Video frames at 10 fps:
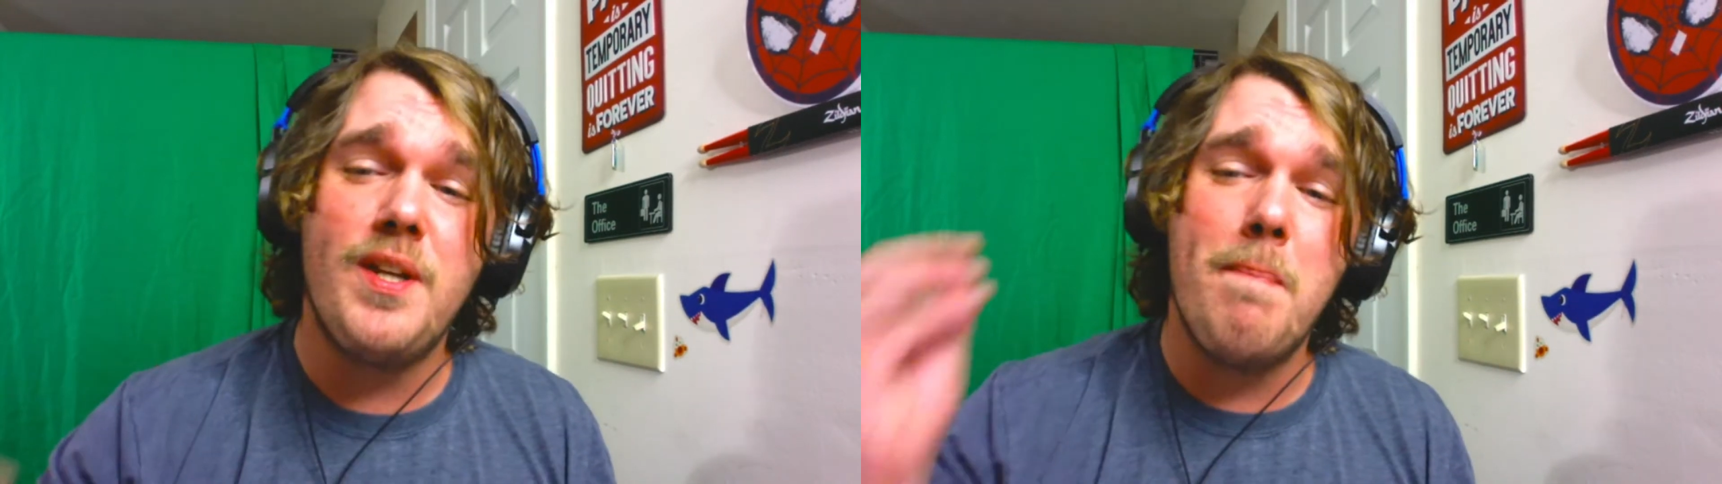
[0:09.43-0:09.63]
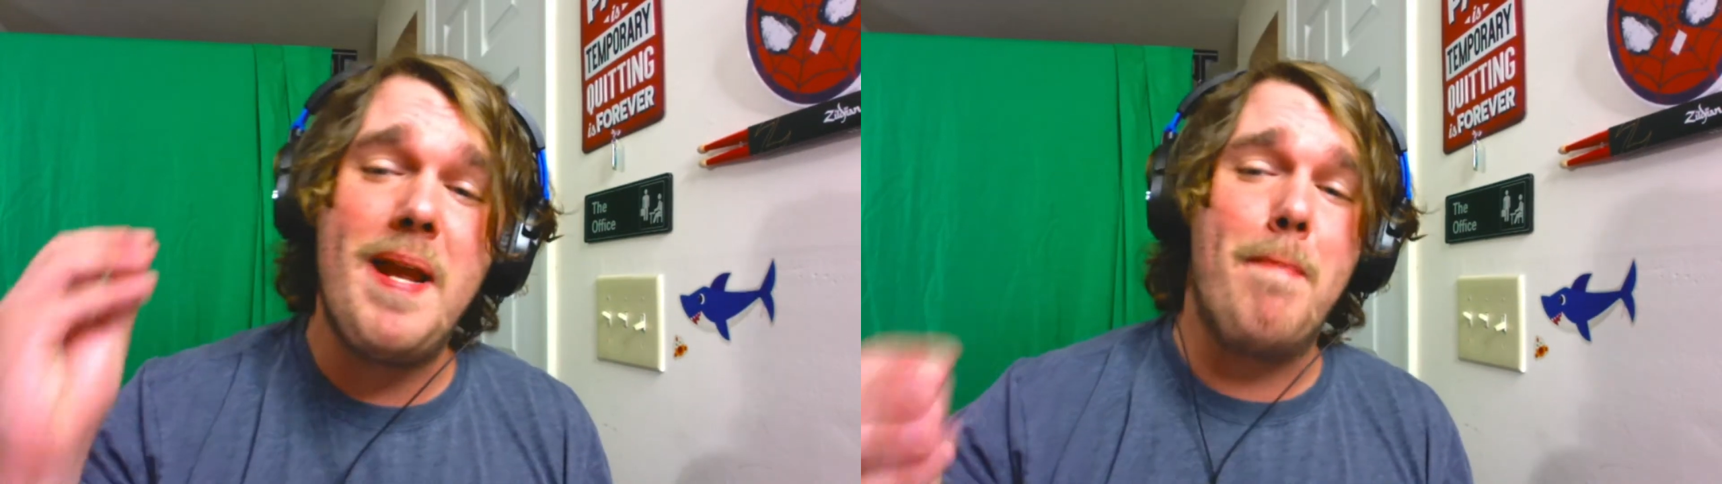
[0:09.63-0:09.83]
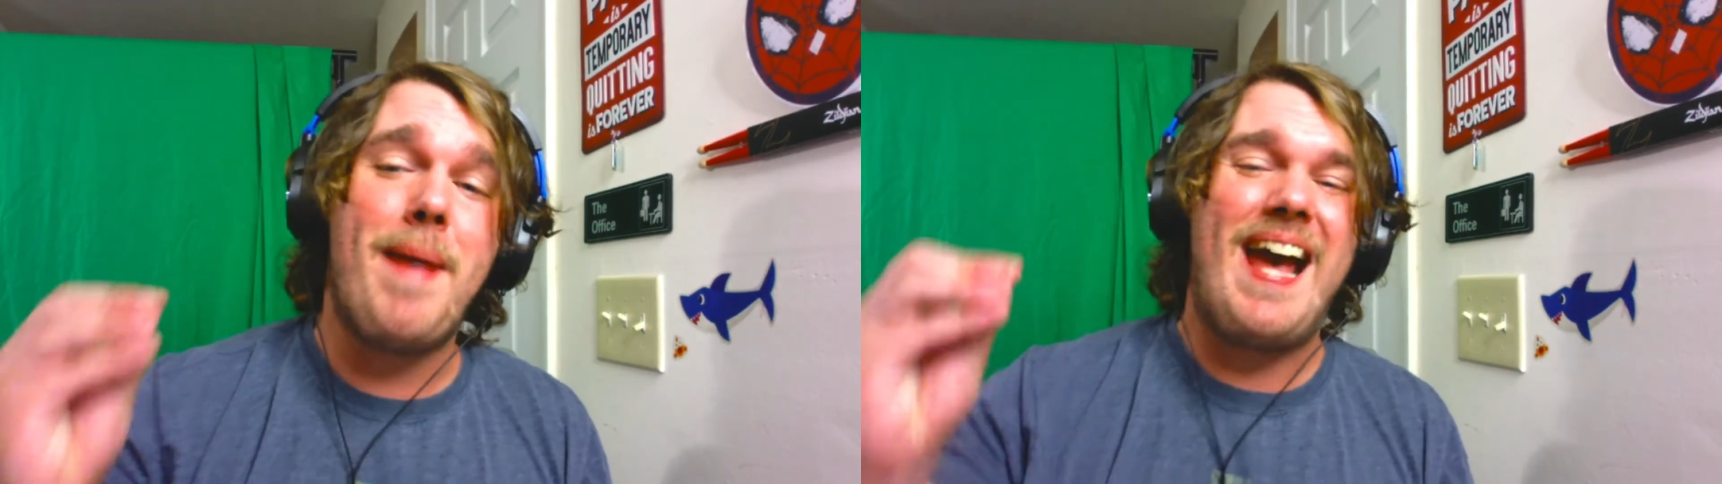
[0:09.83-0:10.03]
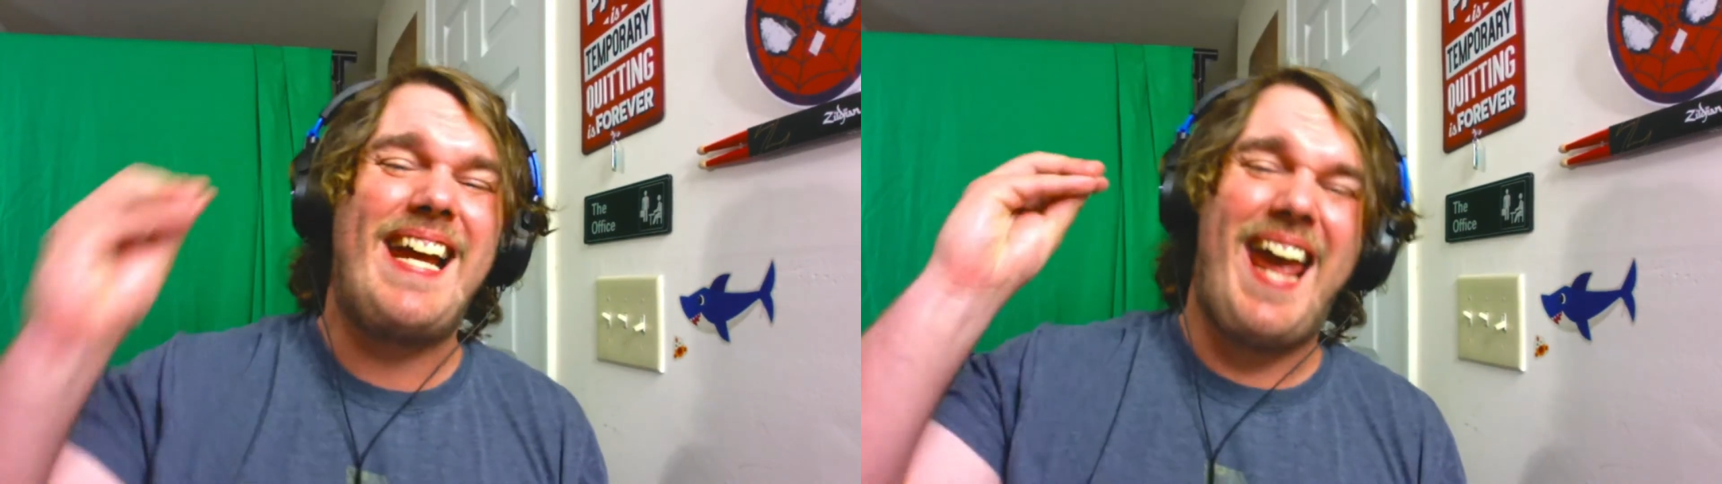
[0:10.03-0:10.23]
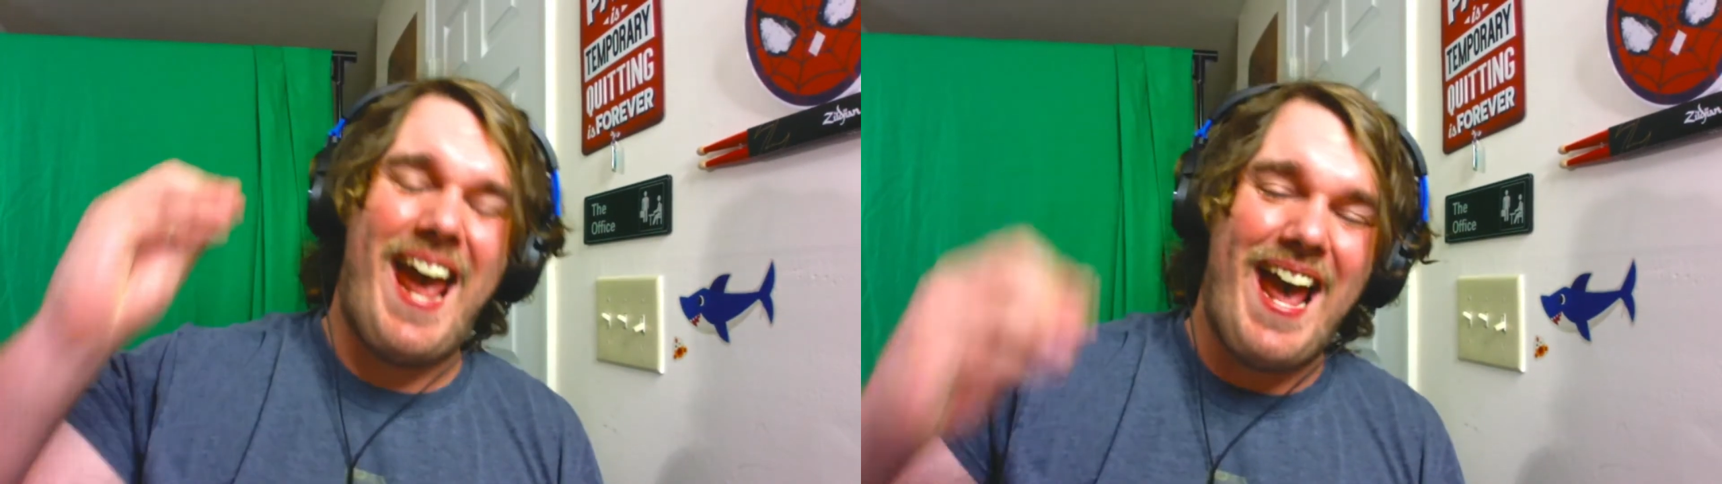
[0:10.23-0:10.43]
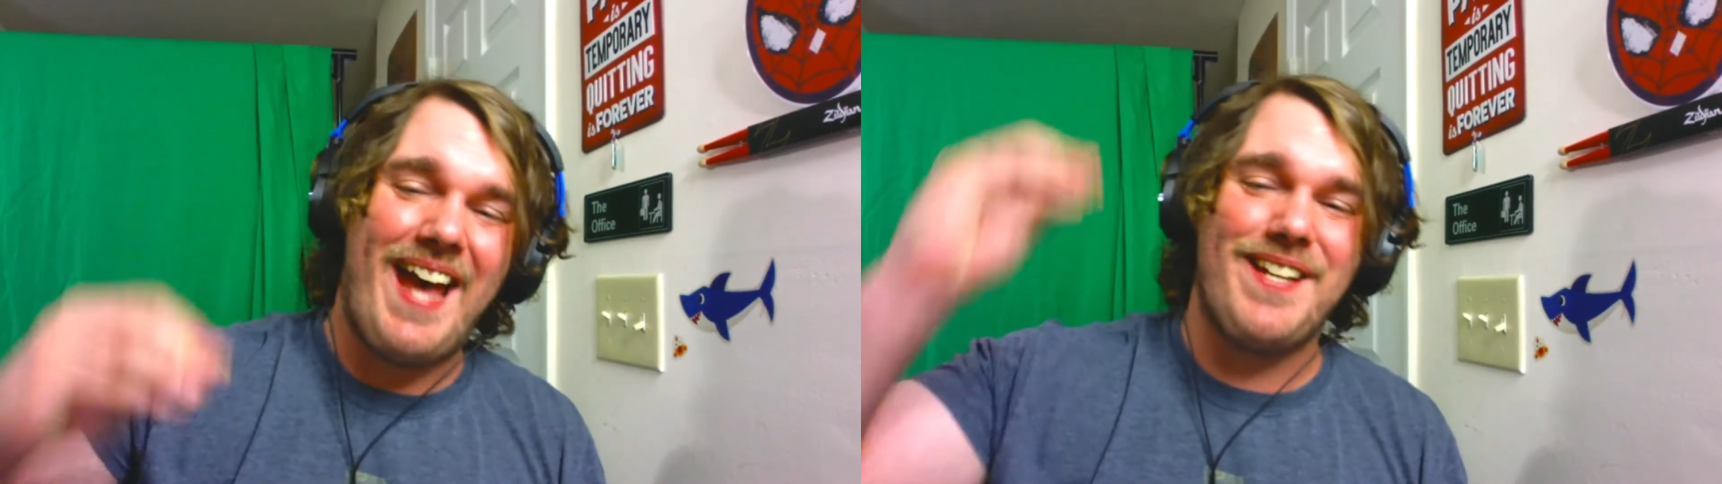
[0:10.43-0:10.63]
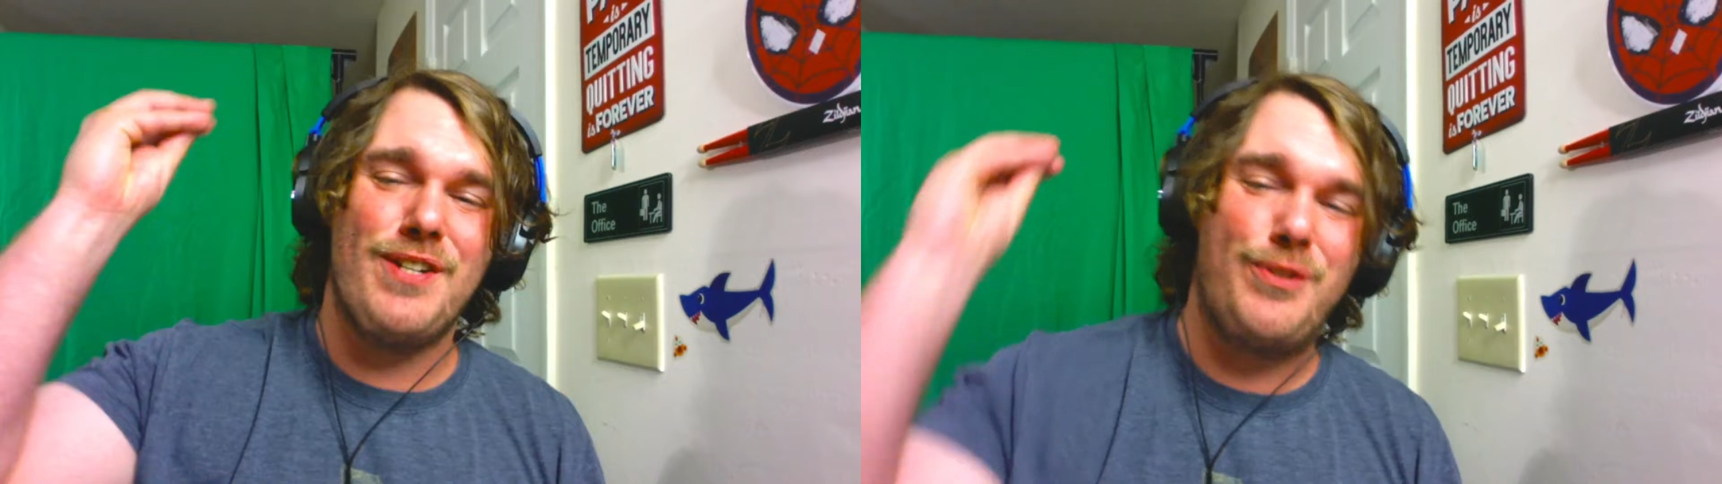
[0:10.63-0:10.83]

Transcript: to be back at